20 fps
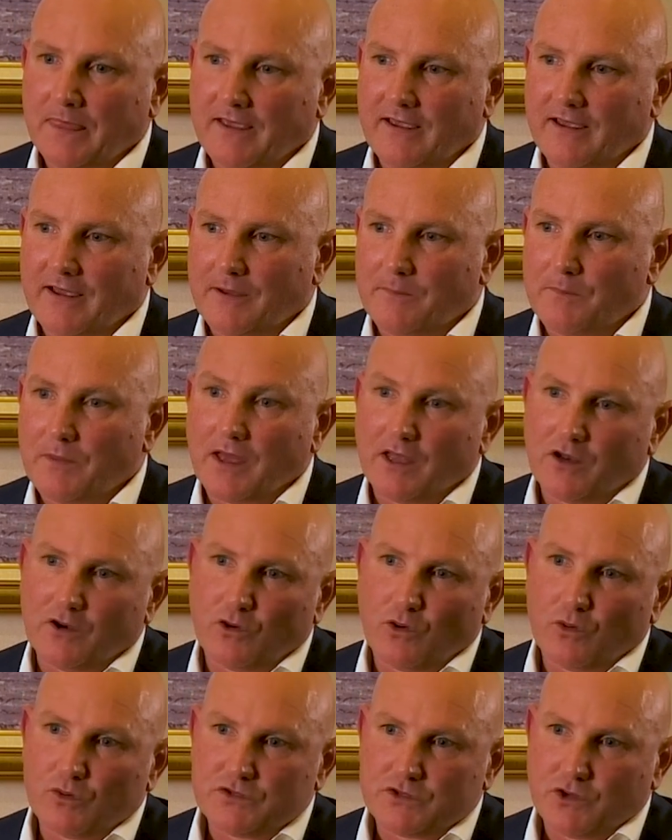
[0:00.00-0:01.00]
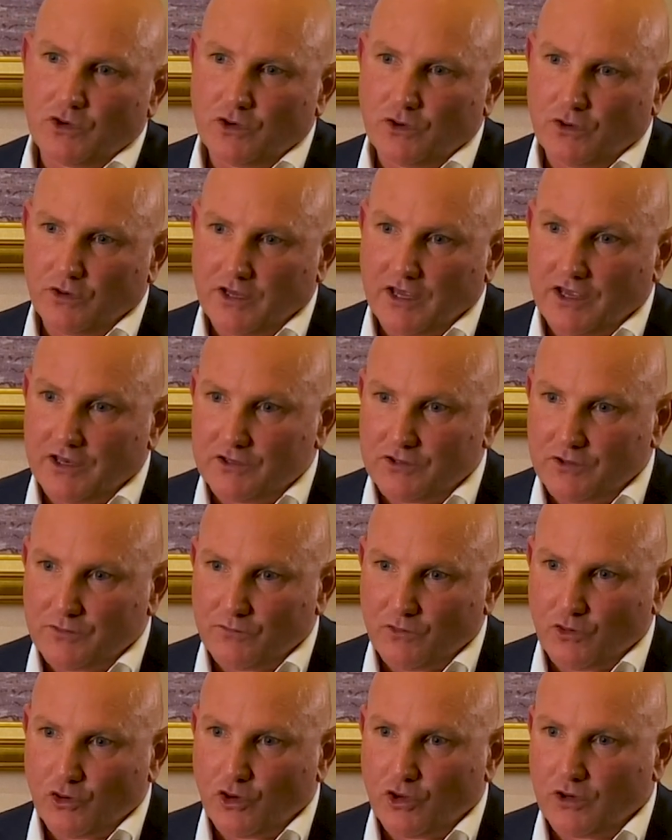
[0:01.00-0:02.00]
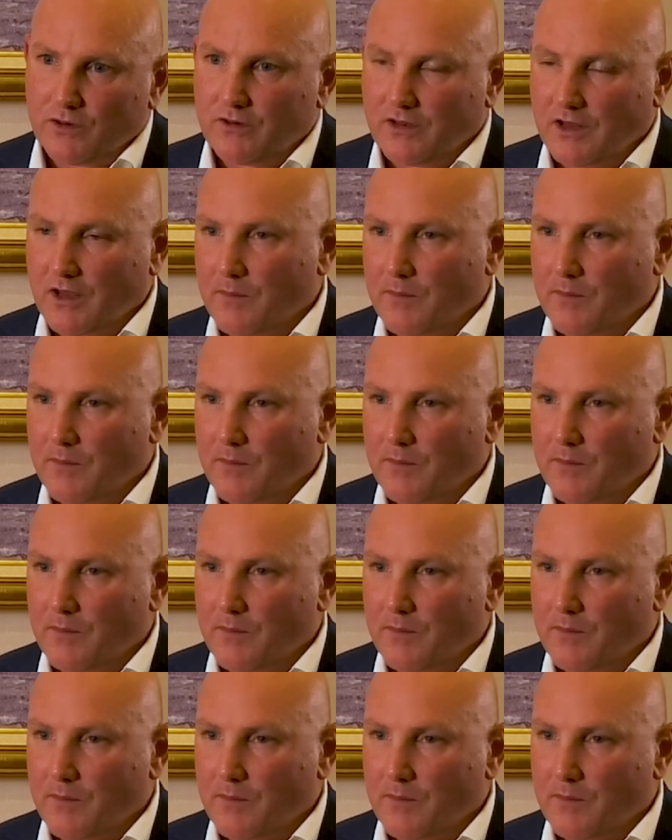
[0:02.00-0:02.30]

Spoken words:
And it also can divert